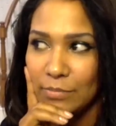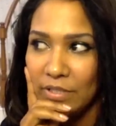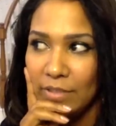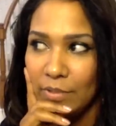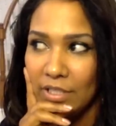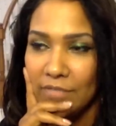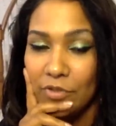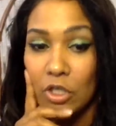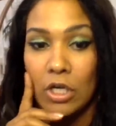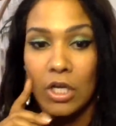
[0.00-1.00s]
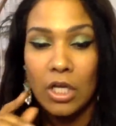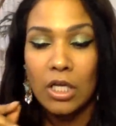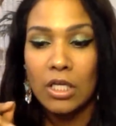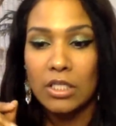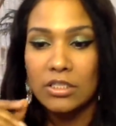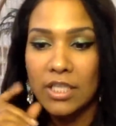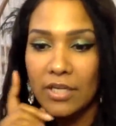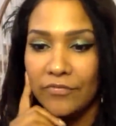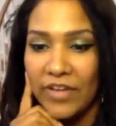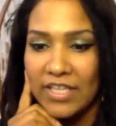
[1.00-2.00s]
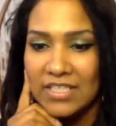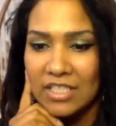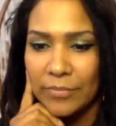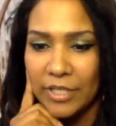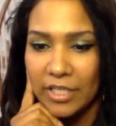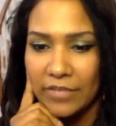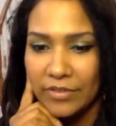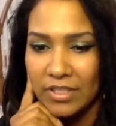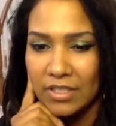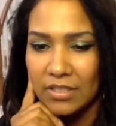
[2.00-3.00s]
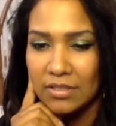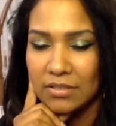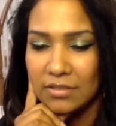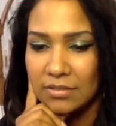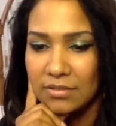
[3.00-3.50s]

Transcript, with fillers: She he believed her. She had a fake stomach and everything.